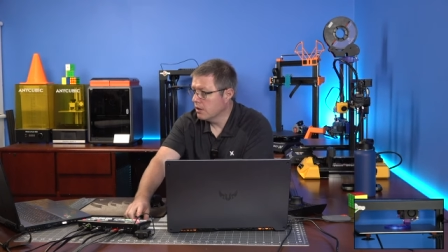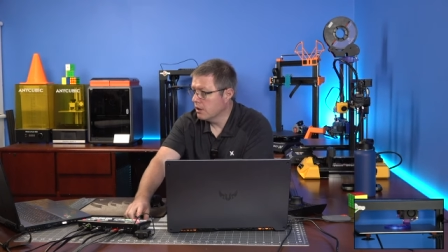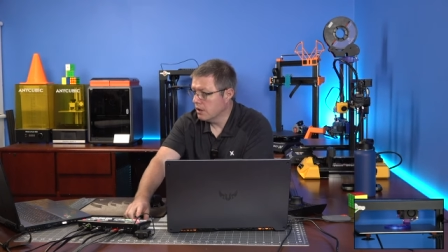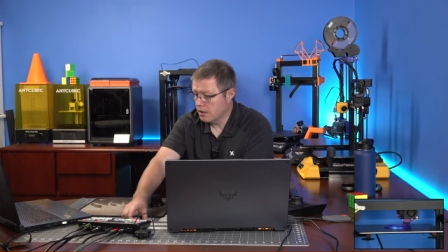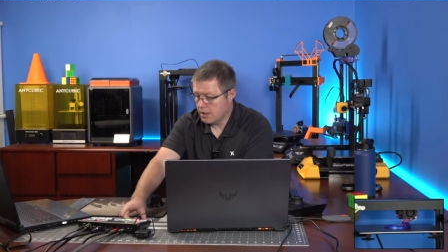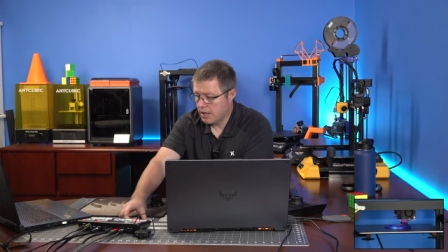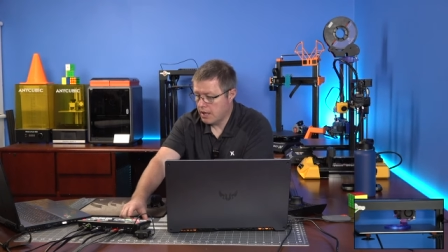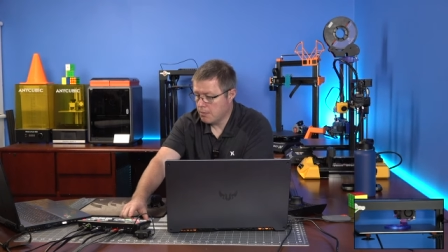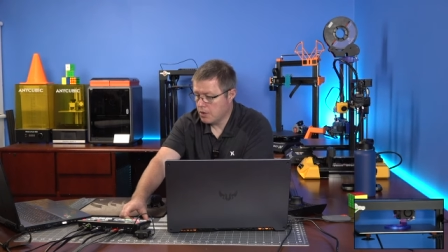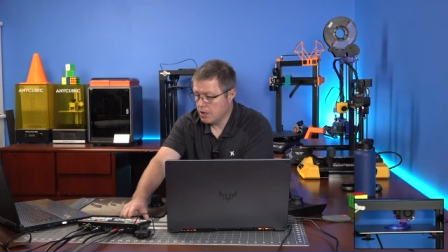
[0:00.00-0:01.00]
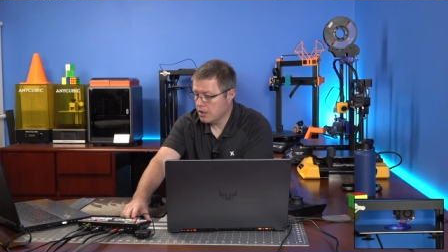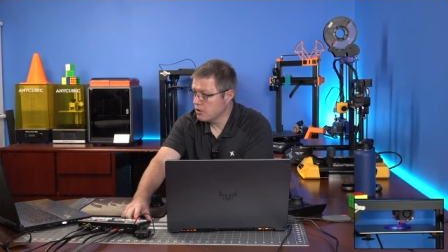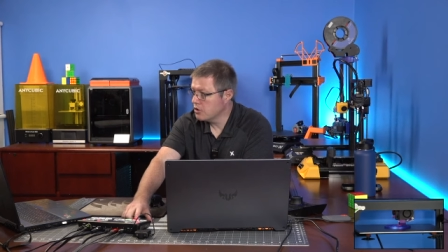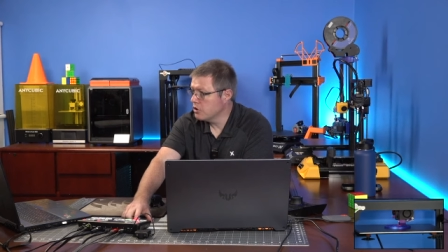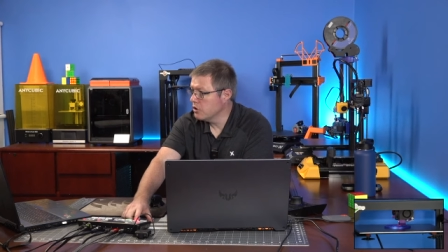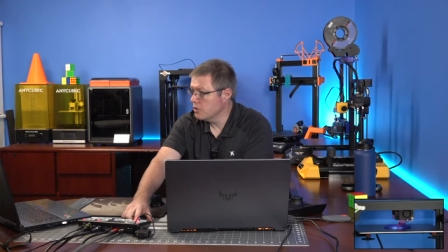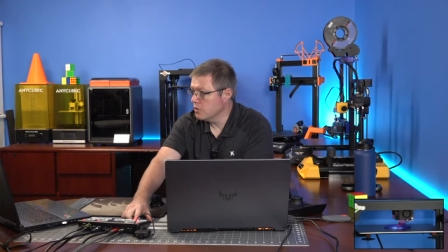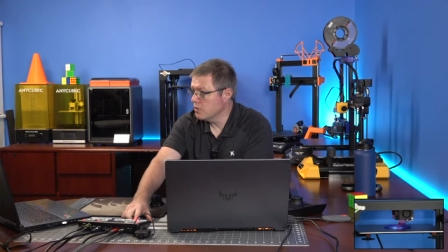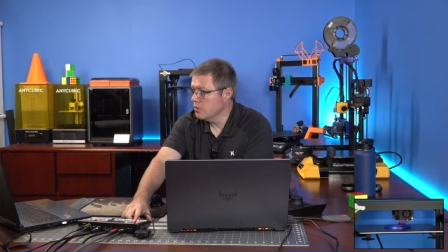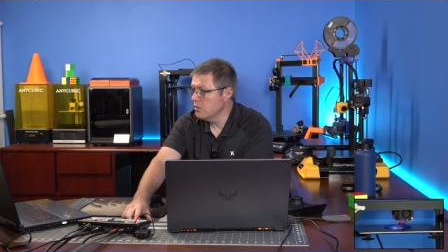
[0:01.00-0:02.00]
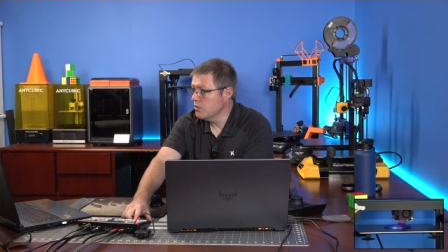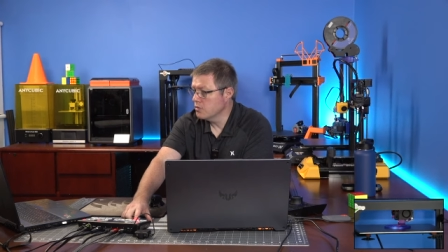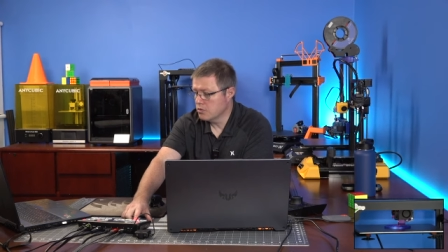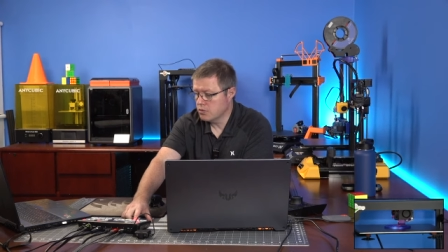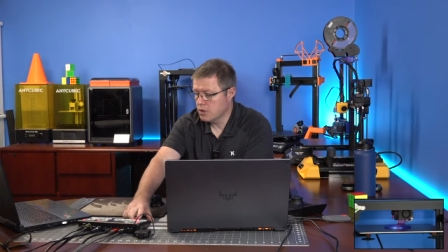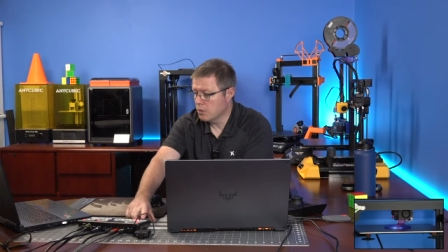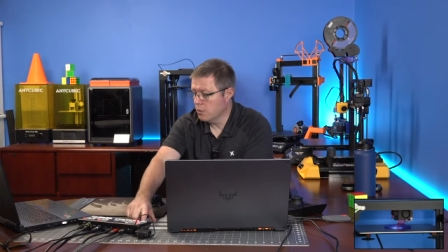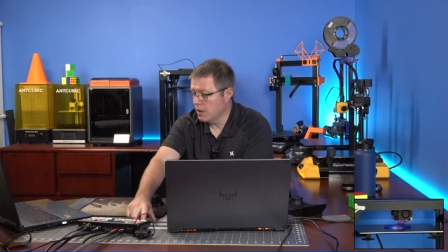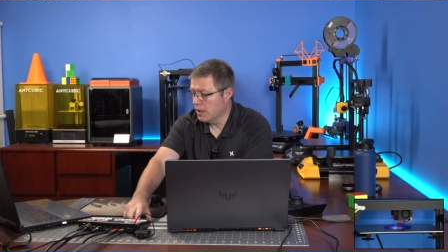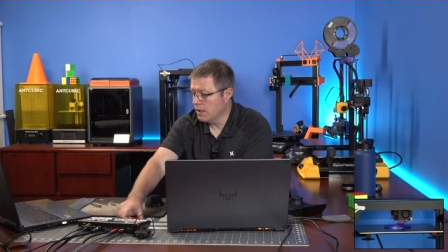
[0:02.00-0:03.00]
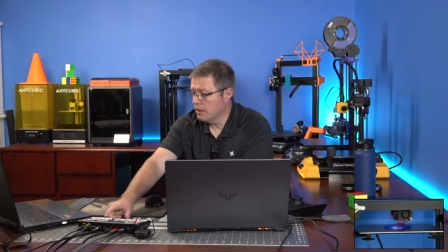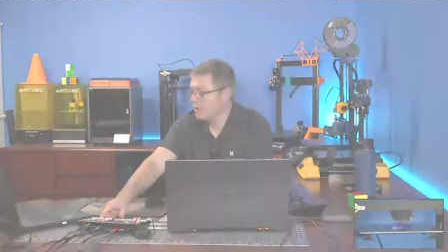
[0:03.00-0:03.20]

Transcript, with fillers: Uh, camera two no, one.